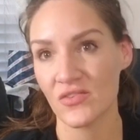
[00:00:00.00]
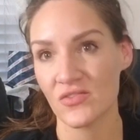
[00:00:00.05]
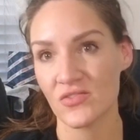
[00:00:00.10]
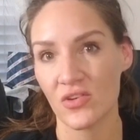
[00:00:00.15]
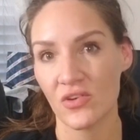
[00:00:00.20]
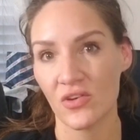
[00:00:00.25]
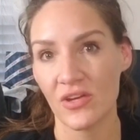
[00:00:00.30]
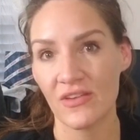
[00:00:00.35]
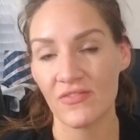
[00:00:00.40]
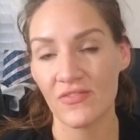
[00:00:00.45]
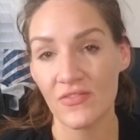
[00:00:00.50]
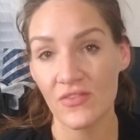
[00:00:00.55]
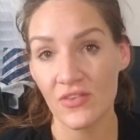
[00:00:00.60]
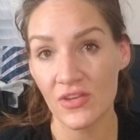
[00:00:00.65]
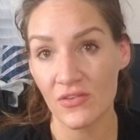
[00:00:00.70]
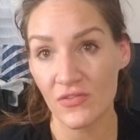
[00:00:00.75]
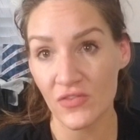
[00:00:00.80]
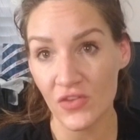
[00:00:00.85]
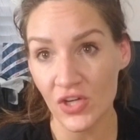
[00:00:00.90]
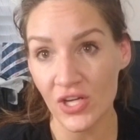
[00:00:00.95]
So
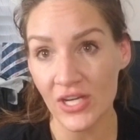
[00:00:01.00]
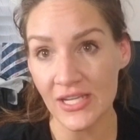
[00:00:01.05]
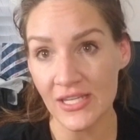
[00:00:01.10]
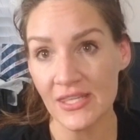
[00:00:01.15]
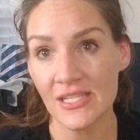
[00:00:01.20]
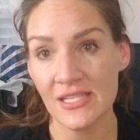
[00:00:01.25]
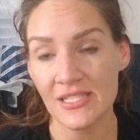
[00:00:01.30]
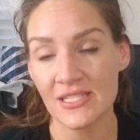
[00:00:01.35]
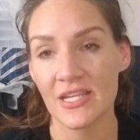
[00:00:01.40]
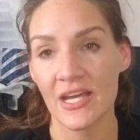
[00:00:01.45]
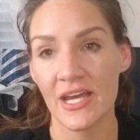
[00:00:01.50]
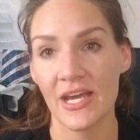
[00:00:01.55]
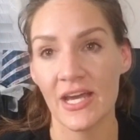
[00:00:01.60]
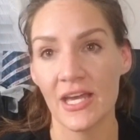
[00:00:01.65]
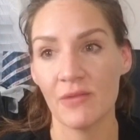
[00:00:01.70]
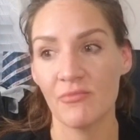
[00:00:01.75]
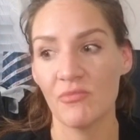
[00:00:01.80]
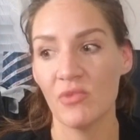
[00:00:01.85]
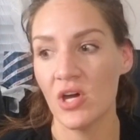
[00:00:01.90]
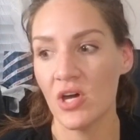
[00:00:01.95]
if you're in this
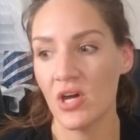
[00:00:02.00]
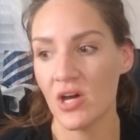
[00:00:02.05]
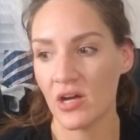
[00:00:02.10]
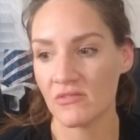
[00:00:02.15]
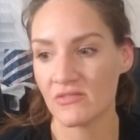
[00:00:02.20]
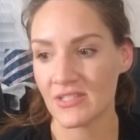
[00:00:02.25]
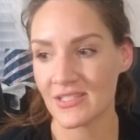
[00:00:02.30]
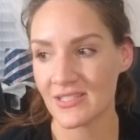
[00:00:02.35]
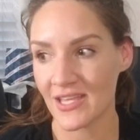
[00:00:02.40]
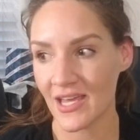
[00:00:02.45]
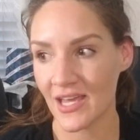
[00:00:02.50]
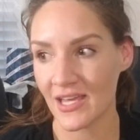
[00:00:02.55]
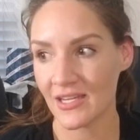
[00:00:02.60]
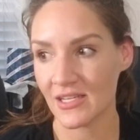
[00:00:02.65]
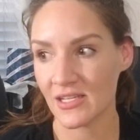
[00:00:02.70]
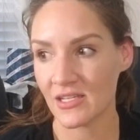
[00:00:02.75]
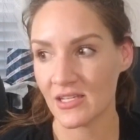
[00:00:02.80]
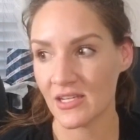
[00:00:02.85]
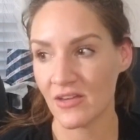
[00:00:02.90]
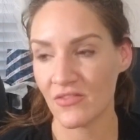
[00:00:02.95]
time of
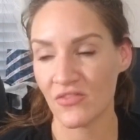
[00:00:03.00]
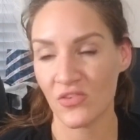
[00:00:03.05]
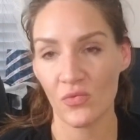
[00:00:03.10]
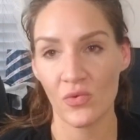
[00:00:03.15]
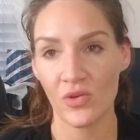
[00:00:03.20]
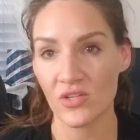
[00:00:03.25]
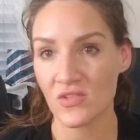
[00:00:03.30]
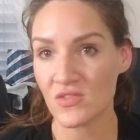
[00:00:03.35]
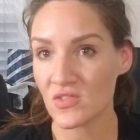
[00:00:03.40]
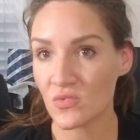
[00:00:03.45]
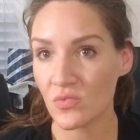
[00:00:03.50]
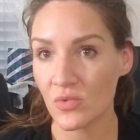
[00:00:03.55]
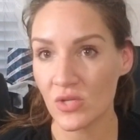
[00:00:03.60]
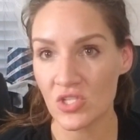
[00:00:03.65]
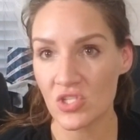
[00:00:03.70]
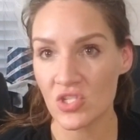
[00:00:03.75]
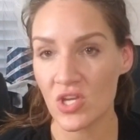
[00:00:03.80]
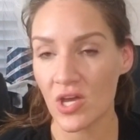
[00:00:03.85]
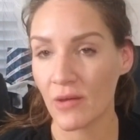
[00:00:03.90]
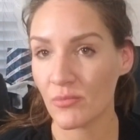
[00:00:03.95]
deciding if you want to
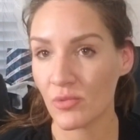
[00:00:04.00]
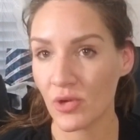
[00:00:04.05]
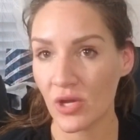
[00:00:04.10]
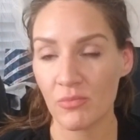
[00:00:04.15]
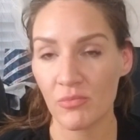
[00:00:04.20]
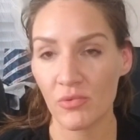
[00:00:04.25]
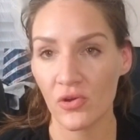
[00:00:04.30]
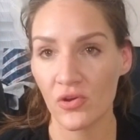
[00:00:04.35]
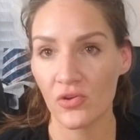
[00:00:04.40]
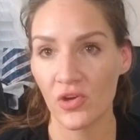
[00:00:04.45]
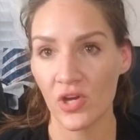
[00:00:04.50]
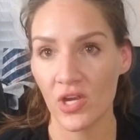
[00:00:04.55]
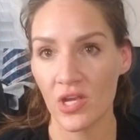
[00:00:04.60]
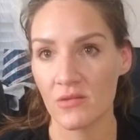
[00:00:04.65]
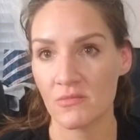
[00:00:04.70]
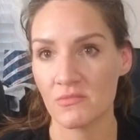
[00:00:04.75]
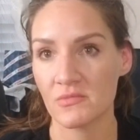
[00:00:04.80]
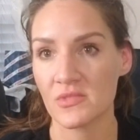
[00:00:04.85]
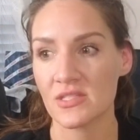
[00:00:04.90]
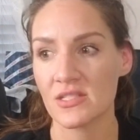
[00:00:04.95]
switch, upgrade
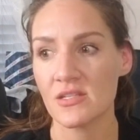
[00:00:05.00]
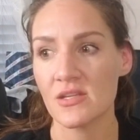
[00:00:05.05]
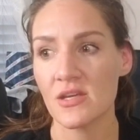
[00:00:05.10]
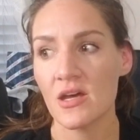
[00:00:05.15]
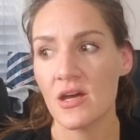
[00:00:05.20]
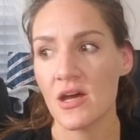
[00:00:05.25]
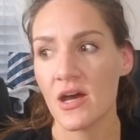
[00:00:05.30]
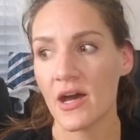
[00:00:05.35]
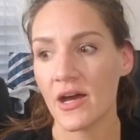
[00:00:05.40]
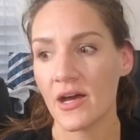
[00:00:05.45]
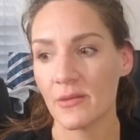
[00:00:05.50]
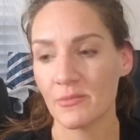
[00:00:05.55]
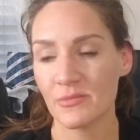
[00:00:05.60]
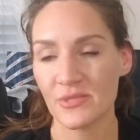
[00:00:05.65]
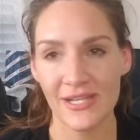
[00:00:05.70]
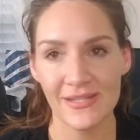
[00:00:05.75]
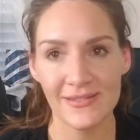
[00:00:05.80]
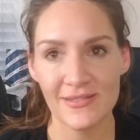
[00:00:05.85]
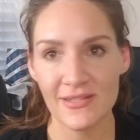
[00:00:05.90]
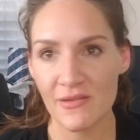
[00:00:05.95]
programs,
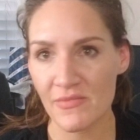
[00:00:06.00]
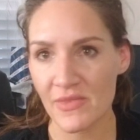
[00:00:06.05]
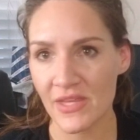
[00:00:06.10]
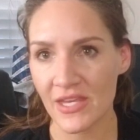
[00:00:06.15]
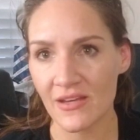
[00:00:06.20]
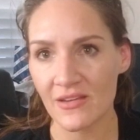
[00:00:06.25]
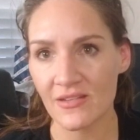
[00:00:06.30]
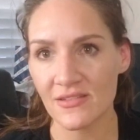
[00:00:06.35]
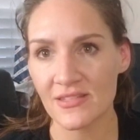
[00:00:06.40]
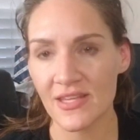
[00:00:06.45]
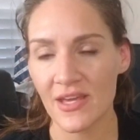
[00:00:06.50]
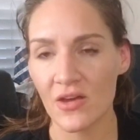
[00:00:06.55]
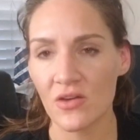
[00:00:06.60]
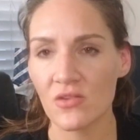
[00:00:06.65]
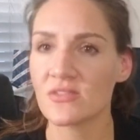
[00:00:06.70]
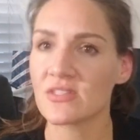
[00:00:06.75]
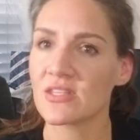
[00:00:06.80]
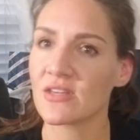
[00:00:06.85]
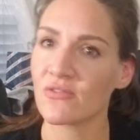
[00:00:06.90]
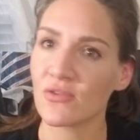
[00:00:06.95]
test something else
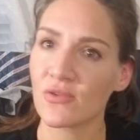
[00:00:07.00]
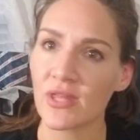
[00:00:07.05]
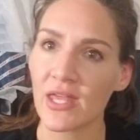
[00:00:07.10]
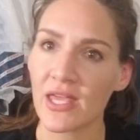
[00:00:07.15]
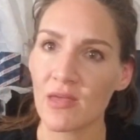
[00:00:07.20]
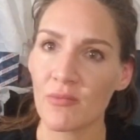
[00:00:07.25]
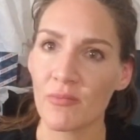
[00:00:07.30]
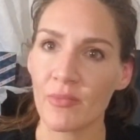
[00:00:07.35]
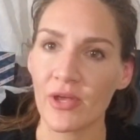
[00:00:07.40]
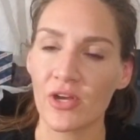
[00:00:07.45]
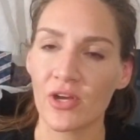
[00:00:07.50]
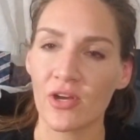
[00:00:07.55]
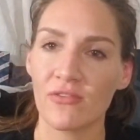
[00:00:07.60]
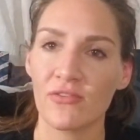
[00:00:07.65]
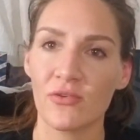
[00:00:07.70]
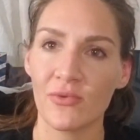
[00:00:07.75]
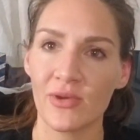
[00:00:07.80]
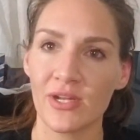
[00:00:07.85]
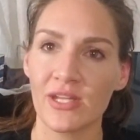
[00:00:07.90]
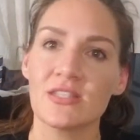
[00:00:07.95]
out, see if you like it better, if
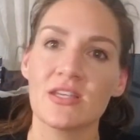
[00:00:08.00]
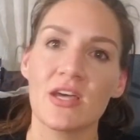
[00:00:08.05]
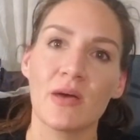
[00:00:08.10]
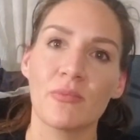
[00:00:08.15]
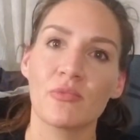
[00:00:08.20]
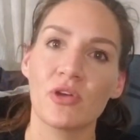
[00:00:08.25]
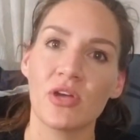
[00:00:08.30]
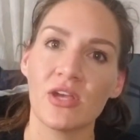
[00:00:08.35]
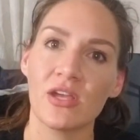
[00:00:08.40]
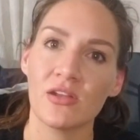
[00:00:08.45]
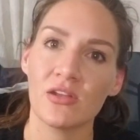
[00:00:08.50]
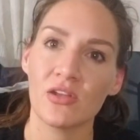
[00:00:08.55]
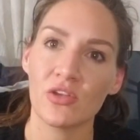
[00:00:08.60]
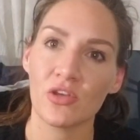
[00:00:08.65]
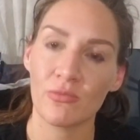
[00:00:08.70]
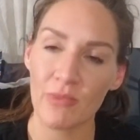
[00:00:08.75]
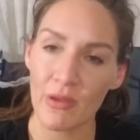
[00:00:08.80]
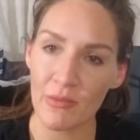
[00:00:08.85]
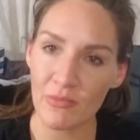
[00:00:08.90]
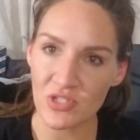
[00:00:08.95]
you're ready to upgrade
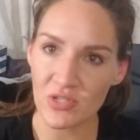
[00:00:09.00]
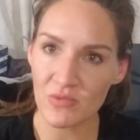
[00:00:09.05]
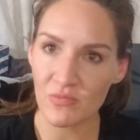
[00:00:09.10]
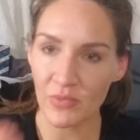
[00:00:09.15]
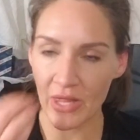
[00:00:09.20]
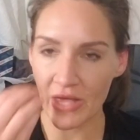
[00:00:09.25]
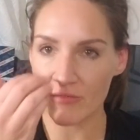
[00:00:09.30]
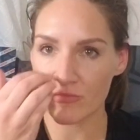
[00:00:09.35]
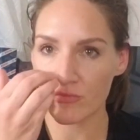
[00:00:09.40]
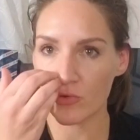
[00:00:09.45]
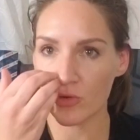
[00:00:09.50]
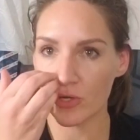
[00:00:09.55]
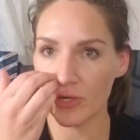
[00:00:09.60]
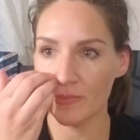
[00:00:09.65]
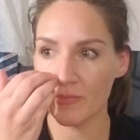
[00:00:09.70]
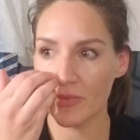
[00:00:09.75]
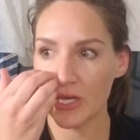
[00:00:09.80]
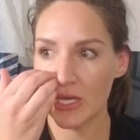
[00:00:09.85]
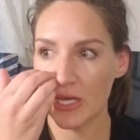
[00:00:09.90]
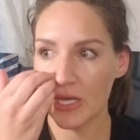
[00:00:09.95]
your membership platform,